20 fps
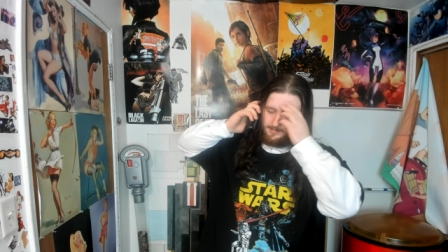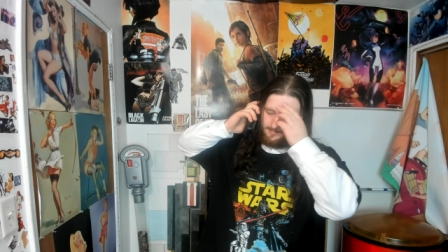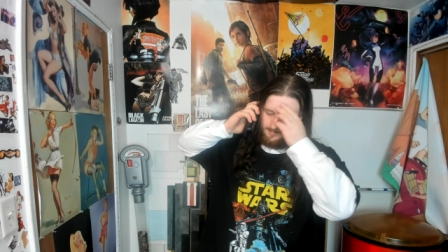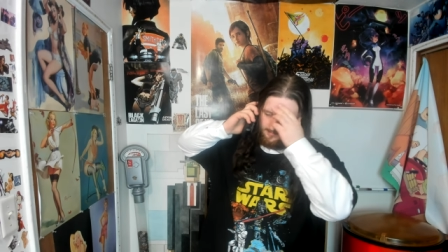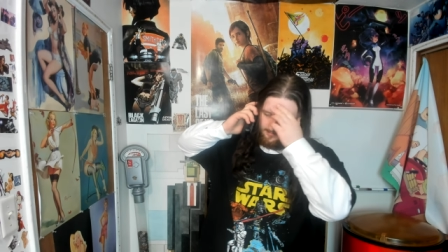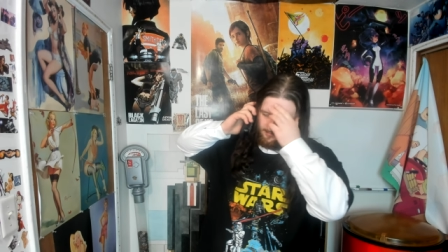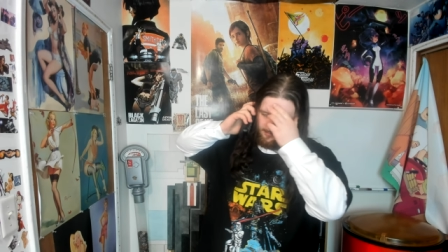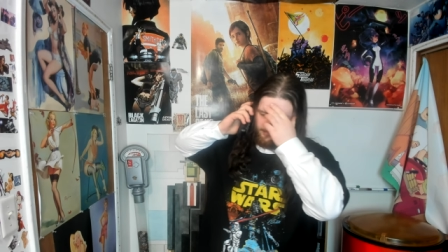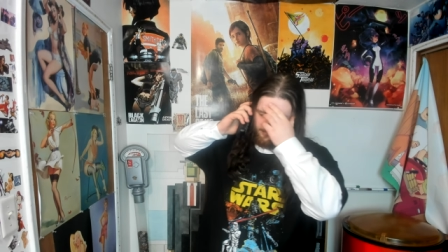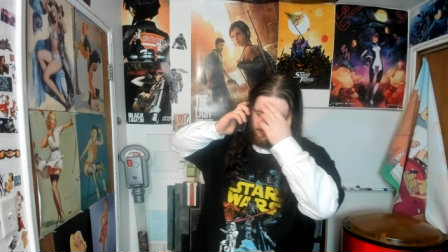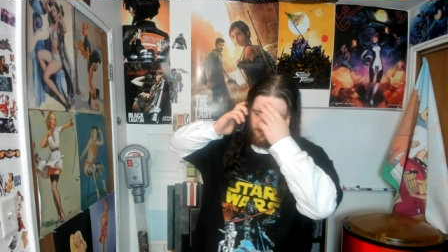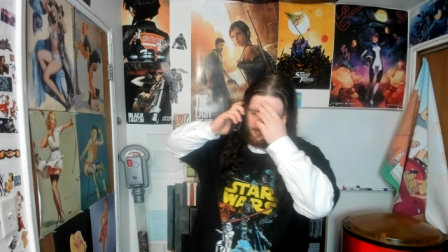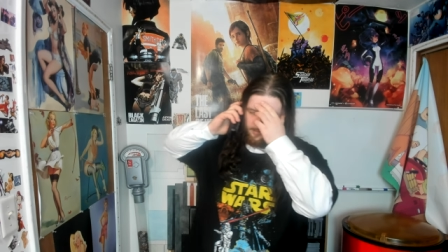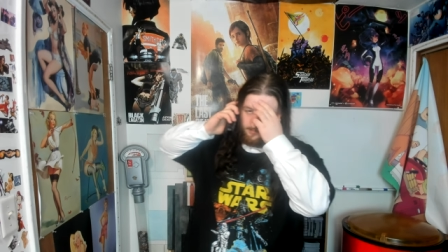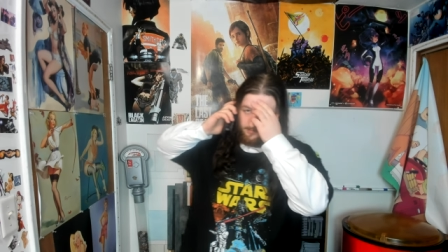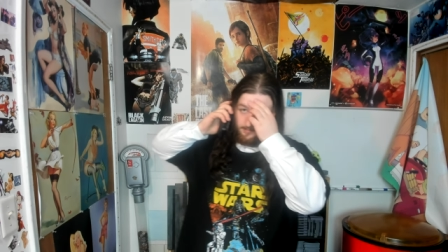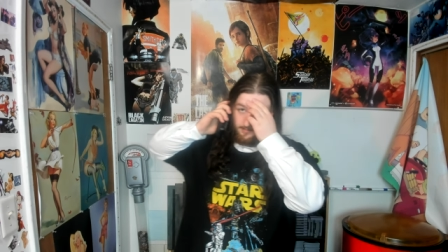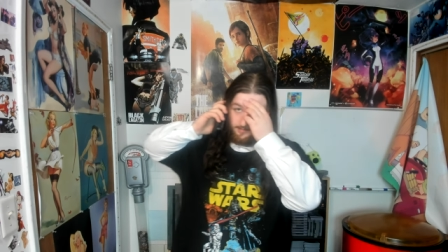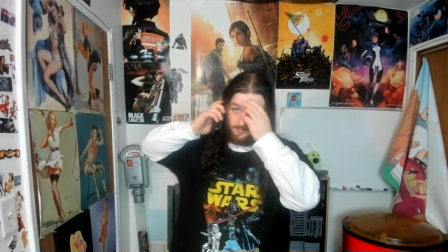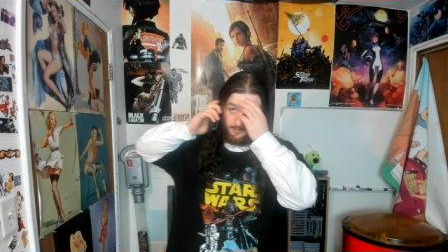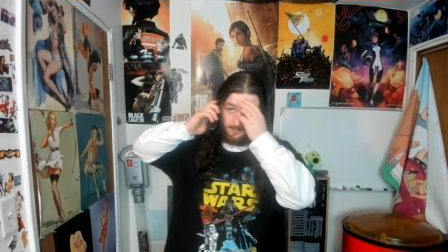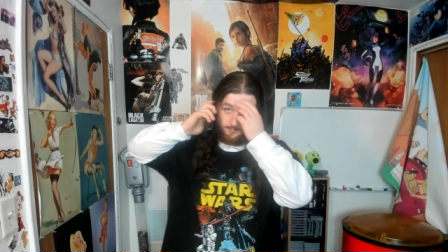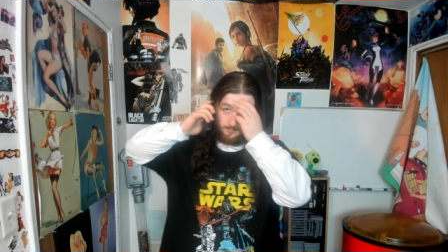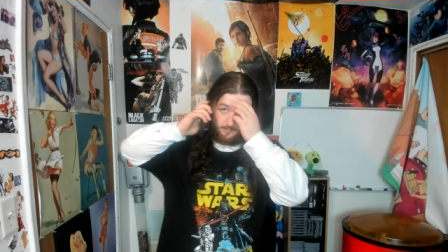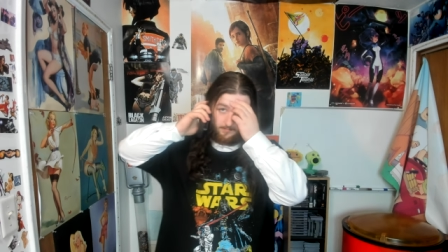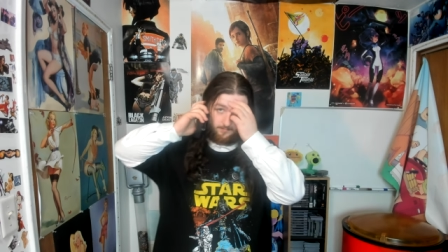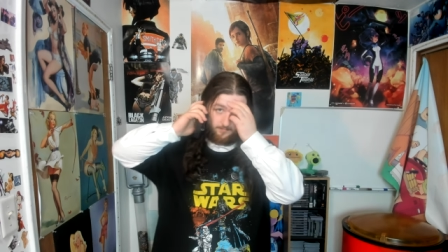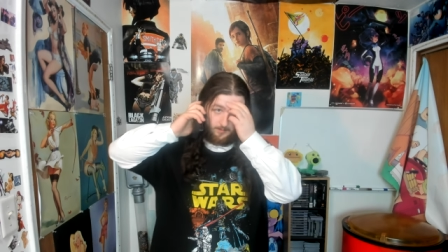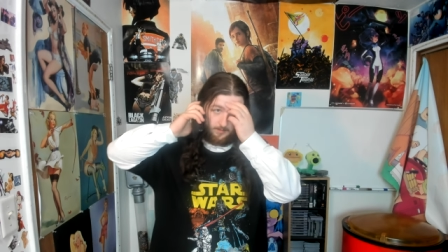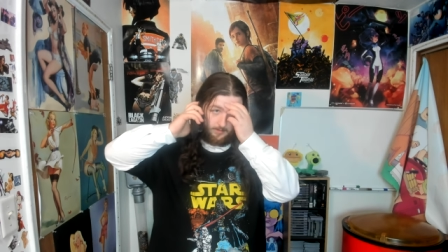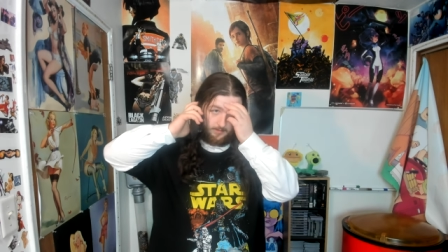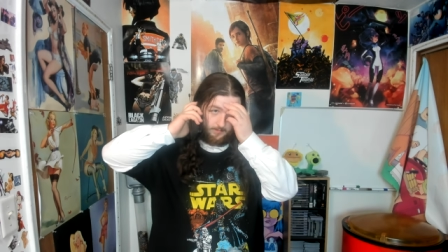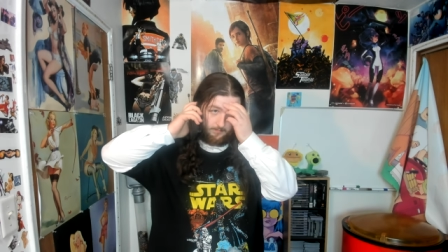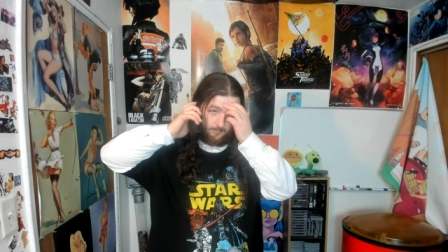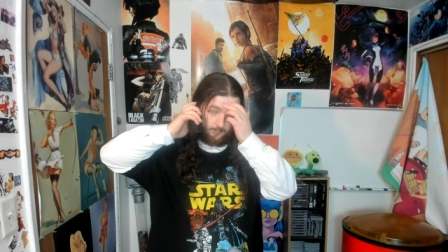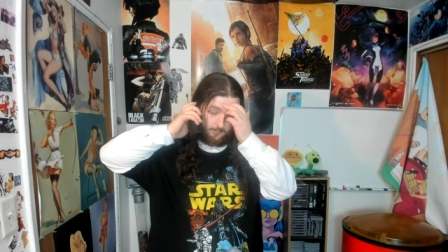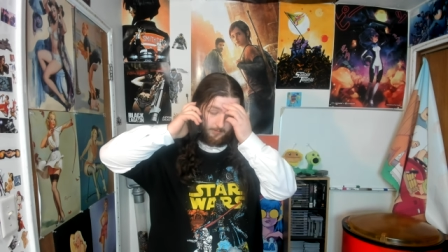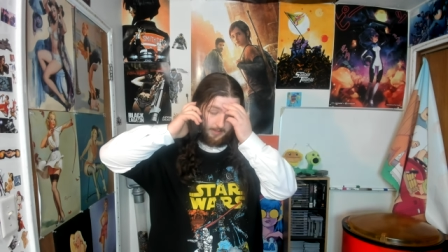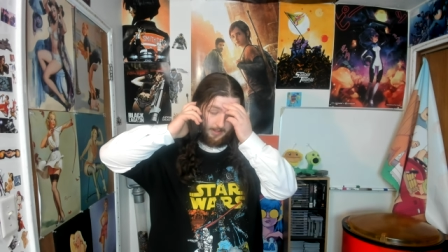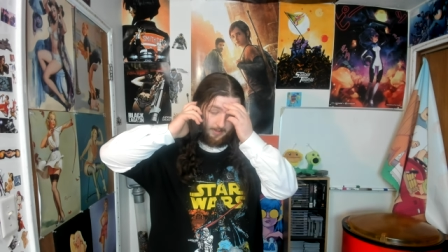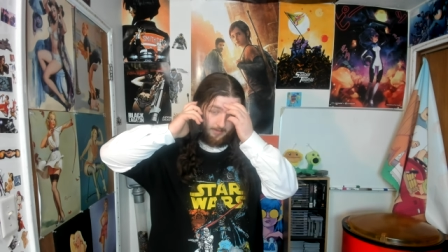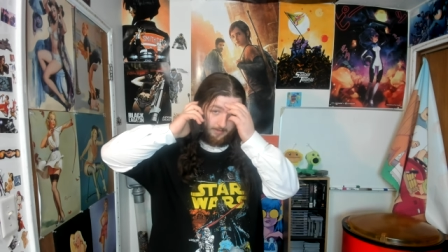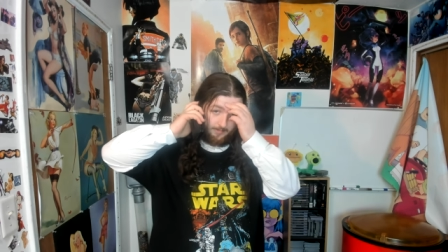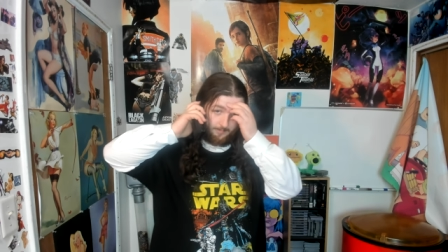Oh, you know what? I'm gonna fucking pull it out.